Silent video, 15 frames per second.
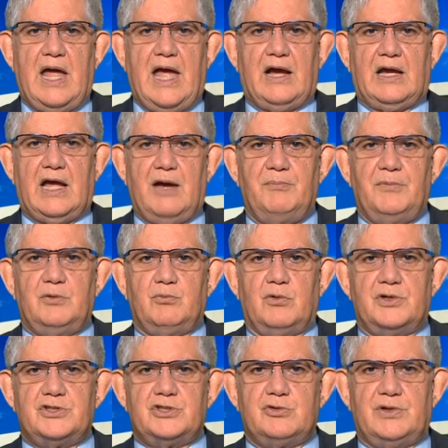Our government
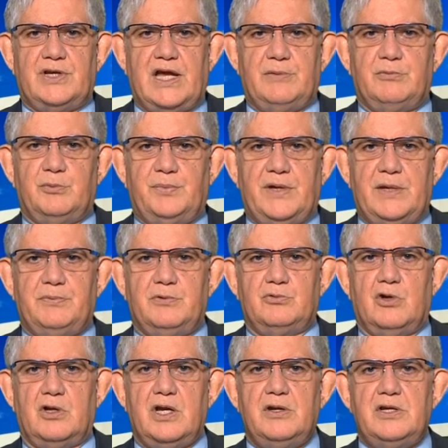wants to enable people
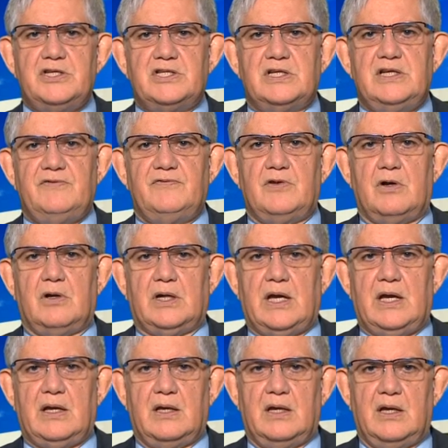not only to live
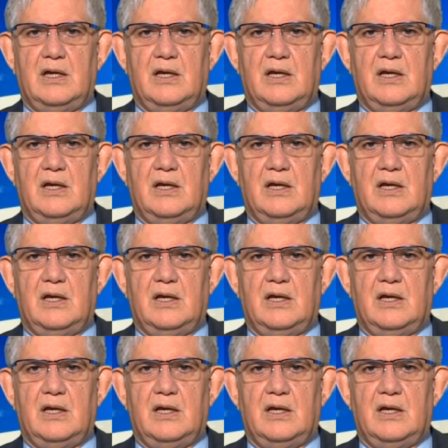longer,